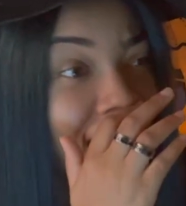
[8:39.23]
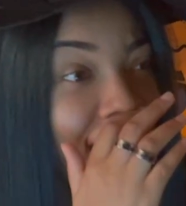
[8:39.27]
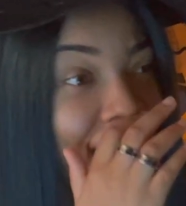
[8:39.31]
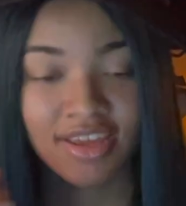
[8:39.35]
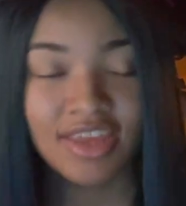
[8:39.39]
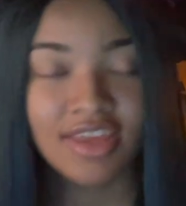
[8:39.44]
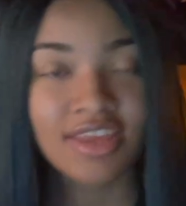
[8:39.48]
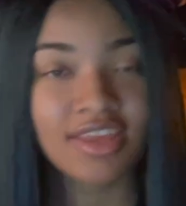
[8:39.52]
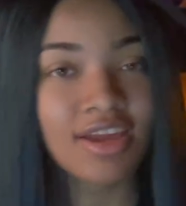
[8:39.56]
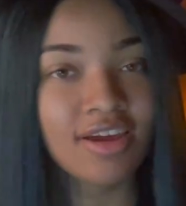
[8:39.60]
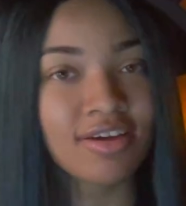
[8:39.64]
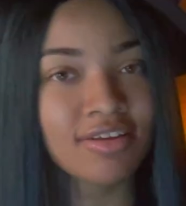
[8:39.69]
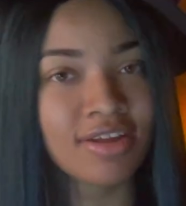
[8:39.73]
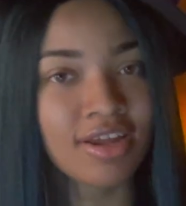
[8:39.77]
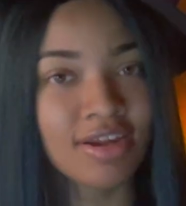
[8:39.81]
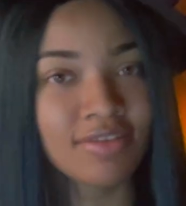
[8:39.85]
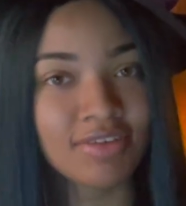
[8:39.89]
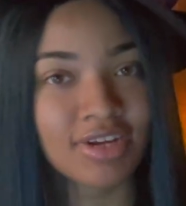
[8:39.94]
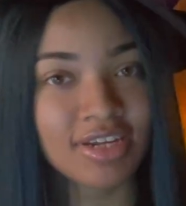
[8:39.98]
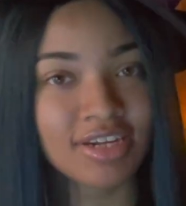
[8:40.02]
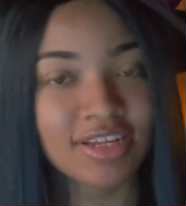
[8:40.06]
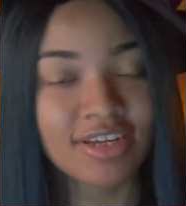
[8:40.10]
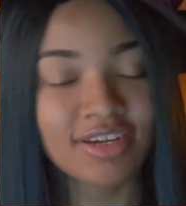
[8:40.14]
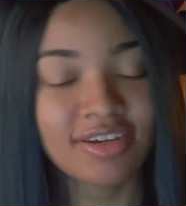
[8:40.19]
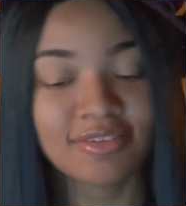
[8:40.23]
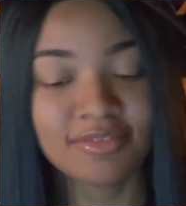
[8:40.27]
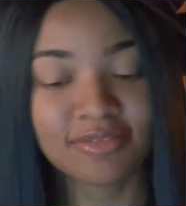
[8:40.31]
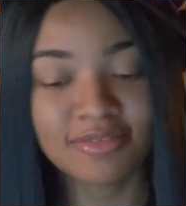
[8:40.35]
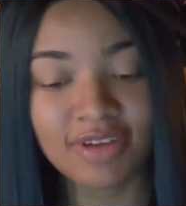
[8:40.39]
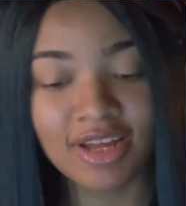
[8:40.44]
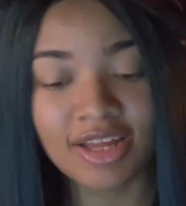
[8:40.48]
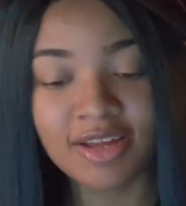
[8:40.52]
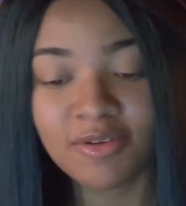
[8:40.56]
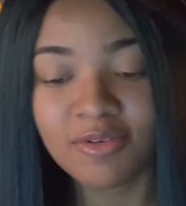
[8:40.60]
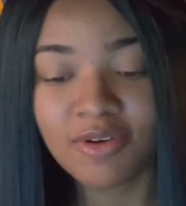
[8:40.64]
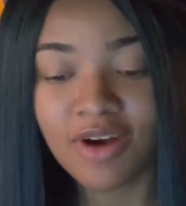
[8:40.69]
Can y'all not right now?
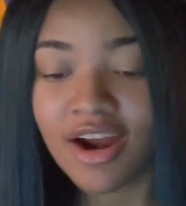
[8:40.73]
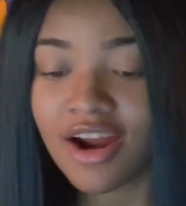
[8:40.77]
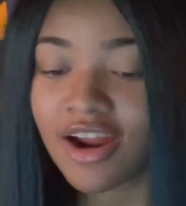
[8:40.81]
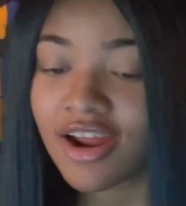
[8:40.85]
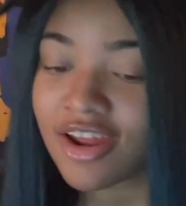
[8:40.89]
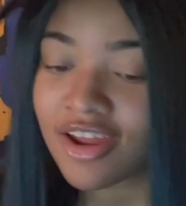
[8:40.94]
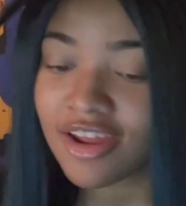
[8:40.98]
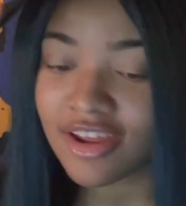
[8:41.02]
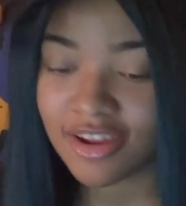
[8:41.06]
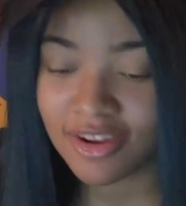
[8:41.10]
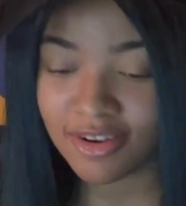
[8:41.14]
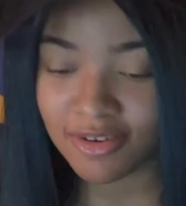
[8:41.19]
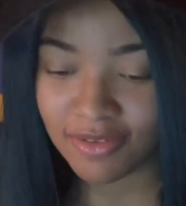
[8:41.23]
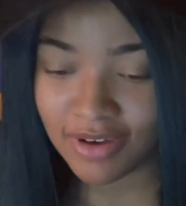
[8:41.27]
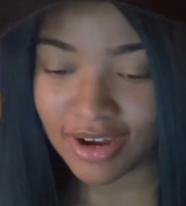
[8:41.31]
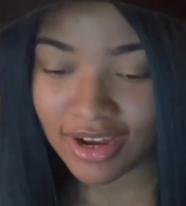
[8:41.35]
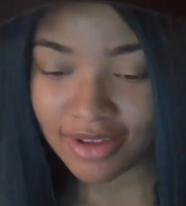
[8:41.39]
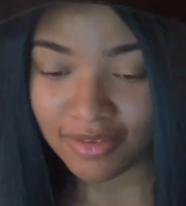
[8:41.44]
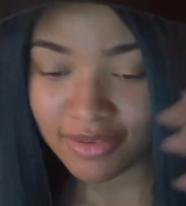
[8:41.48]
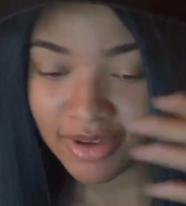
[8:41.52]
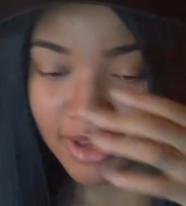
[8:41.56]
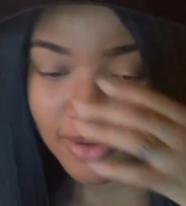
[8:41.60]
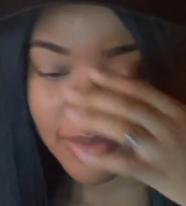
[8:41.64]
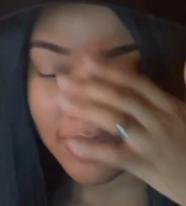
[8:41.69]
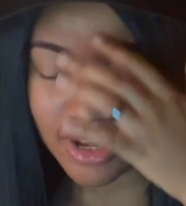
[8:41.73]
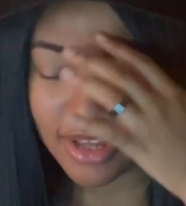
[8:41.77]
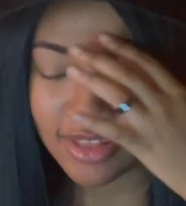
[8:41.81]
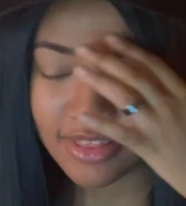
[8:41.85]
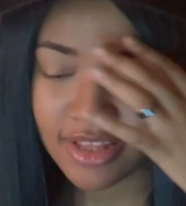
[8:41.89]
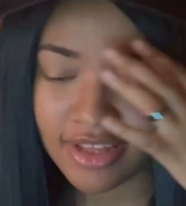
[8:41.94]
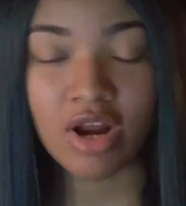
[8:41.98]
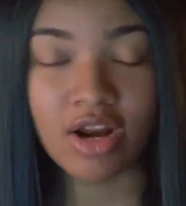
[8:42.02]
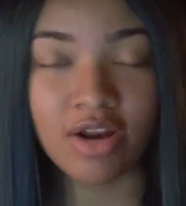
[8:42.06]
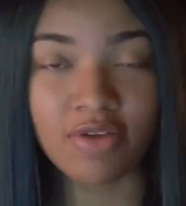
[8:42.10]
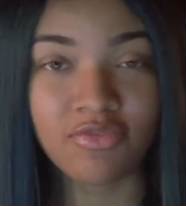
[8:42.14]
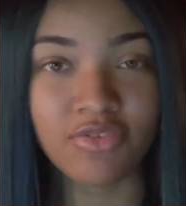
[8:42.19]
Like, why? Why, why, why?
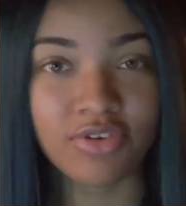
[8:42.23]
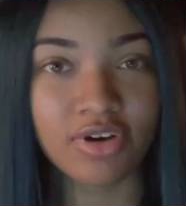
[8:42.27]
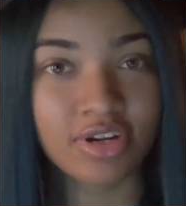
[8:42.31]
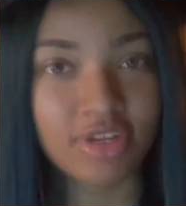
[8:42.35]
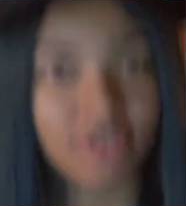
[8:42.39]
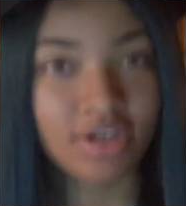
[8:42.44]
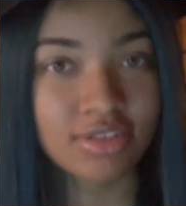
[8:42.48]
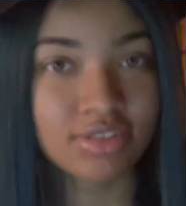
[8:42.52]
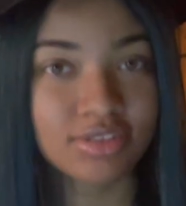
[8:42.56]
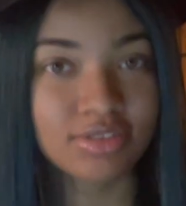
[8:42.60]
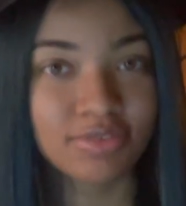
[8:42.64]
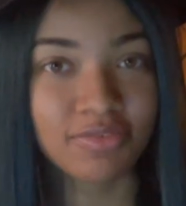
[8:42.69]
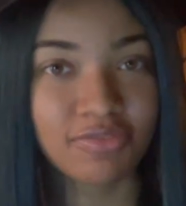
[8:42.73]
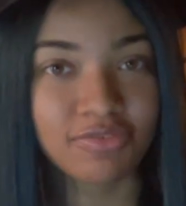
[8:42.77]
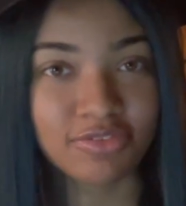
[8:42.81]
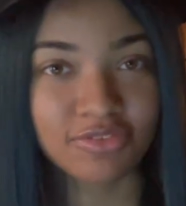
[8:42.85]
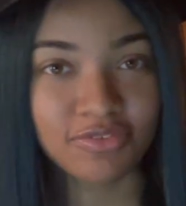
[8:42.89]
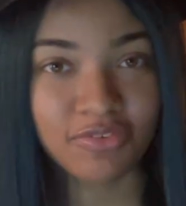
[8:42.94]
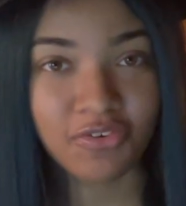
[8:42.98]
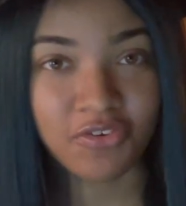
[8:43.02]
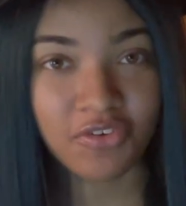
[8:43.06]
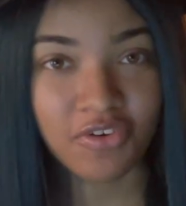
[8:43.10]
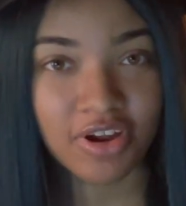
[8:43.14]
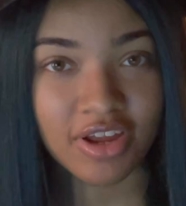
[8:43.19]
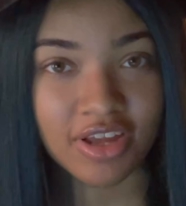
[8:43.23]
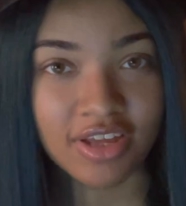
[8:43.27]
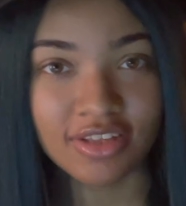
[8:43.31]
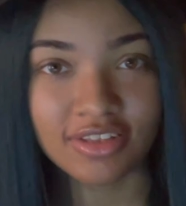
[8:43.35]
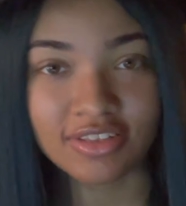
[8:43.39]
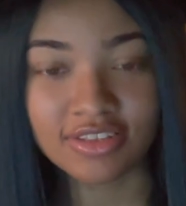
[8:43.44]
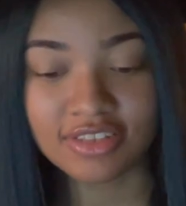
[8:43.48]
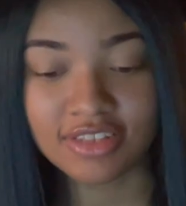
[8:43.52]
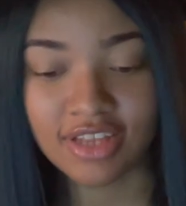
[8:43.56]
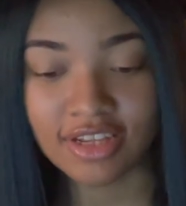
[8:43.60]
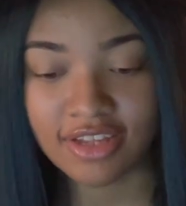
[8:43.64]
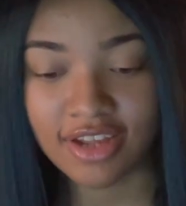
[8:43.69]
Like, i in front of y'all two
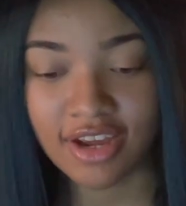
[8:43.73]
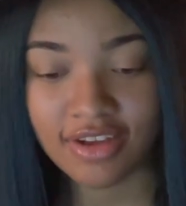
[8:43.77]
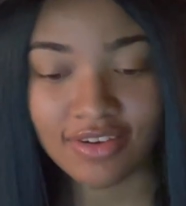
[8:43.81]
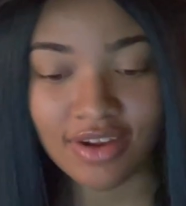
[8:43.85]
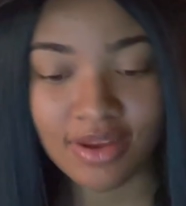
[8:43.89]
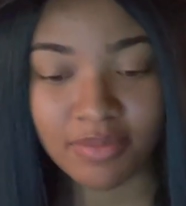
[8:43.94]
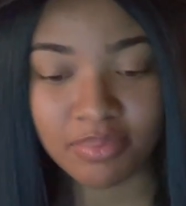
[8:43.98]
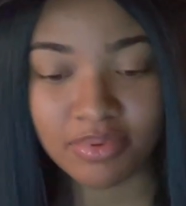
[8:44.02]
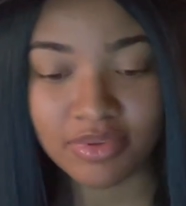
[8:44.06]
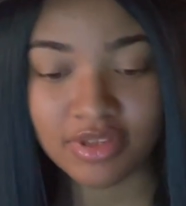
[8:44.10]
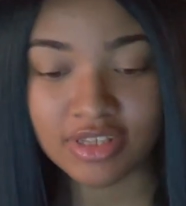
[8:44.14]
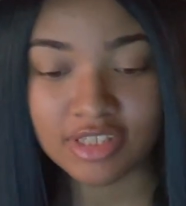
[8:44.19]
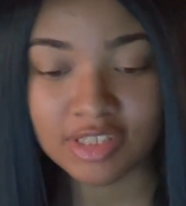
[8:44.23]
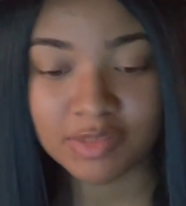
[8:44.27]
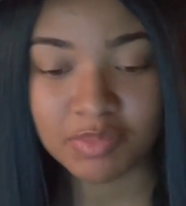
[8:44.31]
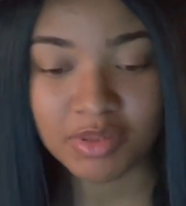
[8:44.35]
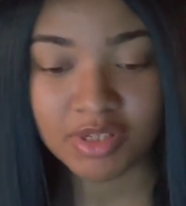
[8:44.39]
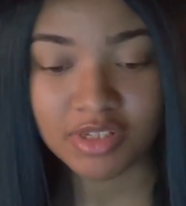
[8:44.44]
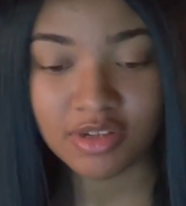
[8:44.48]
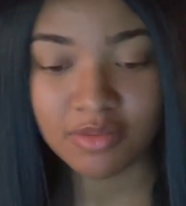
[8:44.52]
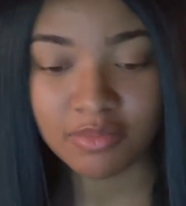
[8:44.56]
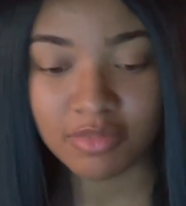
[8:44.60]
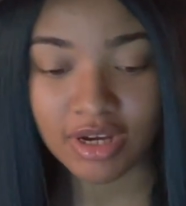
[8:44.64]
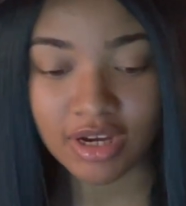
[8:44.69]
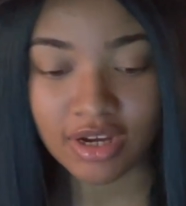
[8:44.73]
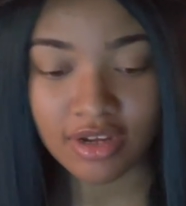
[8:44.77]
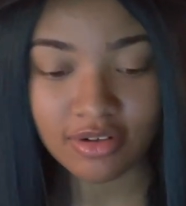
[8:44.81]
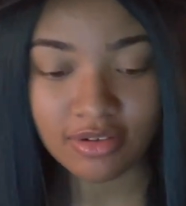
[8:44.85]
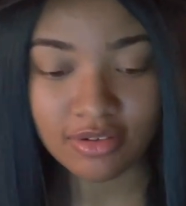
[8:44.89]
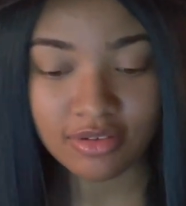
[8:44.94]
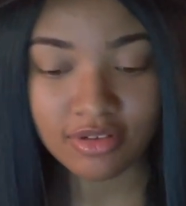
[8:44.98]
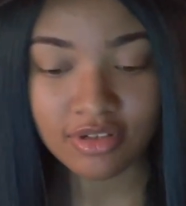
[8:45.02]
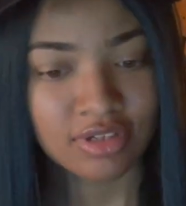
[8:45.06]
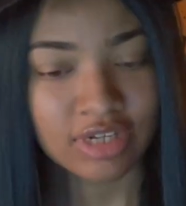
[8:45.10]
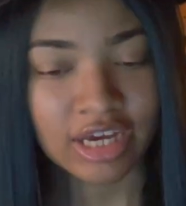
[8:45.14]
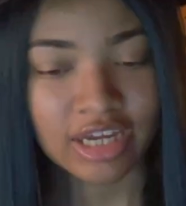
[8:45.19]
friends. Like, y'all not playing spin the
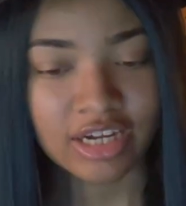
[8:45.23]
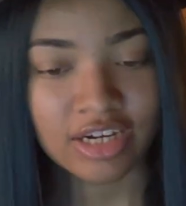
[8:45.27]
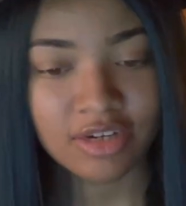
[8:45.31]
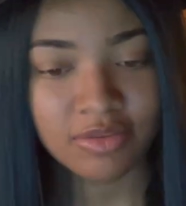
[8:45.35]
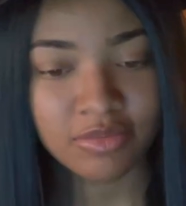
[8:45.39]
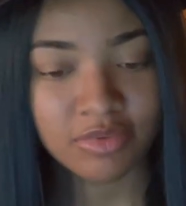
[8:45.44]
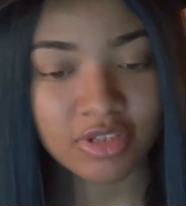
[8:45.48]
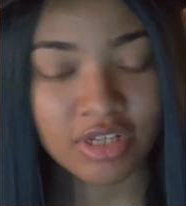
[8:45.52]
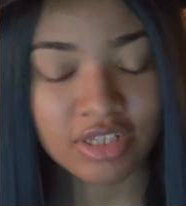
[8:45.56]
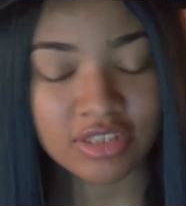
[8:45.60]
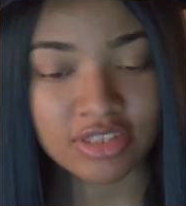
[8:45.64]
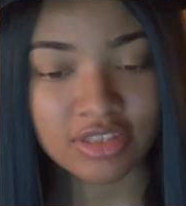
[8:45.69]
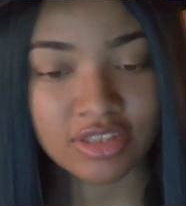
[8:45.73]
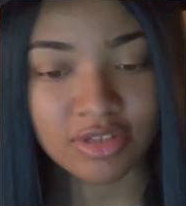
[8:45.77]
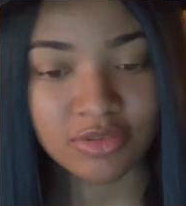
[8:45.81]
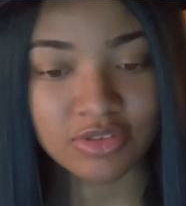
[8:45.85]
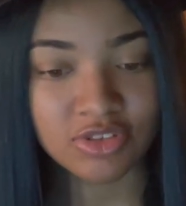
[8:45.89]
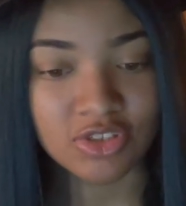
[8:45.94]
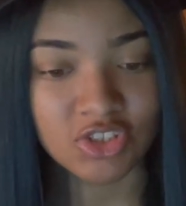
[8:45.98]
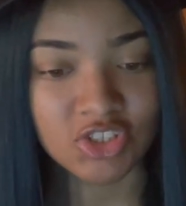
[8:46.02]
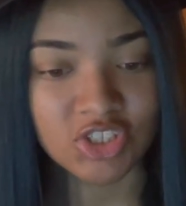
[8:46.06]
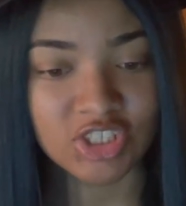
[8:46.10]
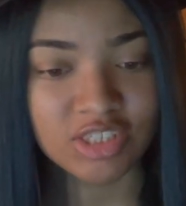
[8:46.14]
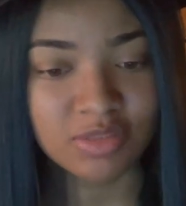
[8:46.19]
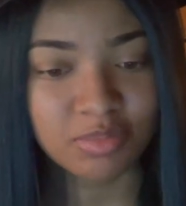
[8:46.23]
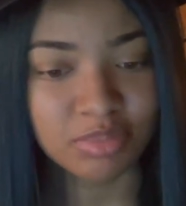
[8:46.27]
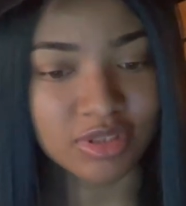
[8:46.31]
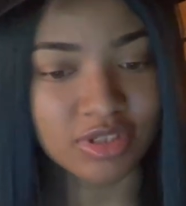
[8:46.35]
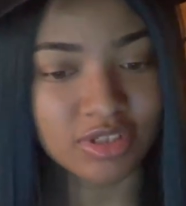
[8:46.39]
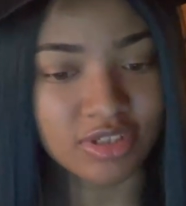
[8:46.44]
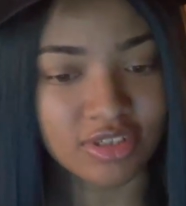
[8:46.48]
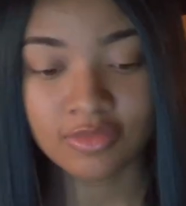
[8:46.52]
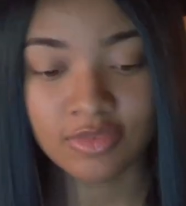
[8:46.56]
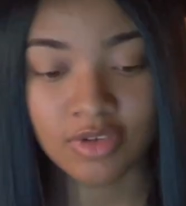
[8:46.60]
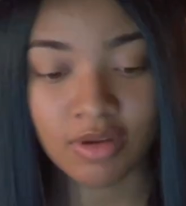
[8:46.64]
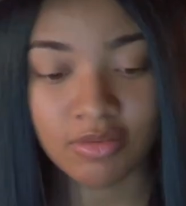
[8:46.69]
bottle? I didn't realize that there was a ship
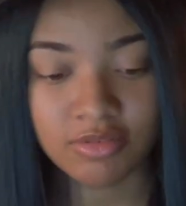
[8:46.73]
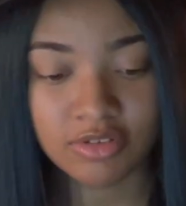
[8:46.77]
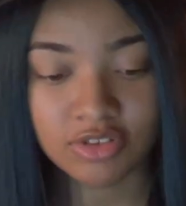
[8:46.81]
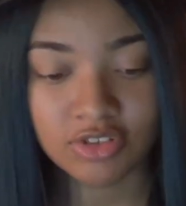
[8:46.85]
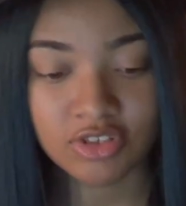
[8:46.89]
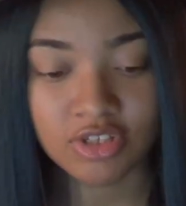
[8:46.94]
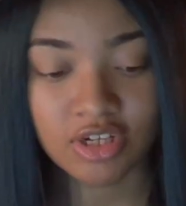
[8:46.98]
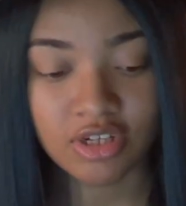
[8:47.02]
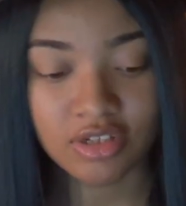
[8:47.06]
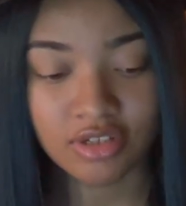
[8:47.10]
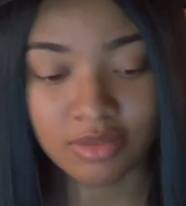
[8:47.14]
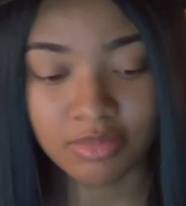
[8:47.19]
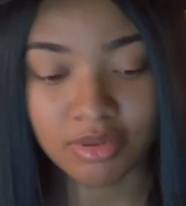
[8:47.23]
here. When I was a child, I